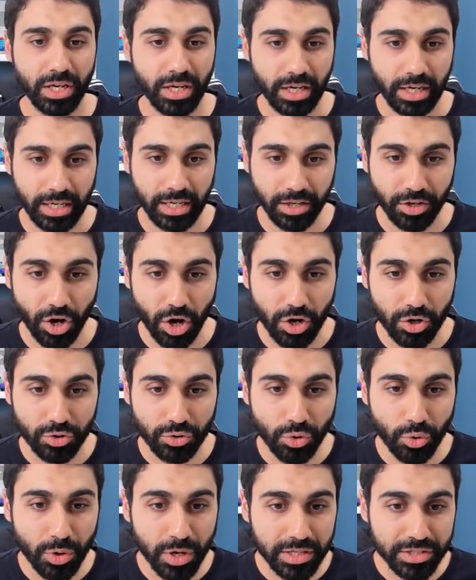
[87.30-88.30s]
Click on
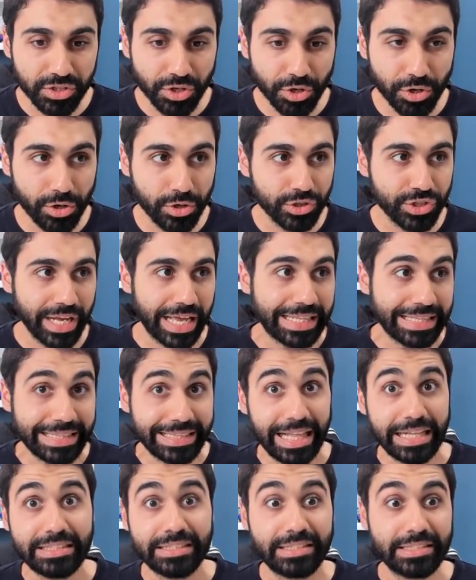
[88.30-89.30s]
Google search and
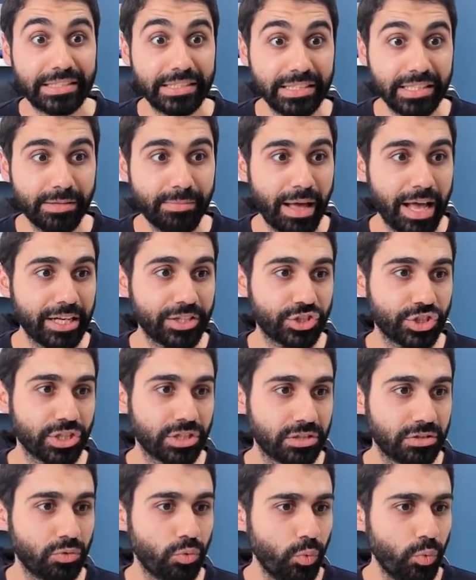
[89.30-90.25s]
let's see the magic.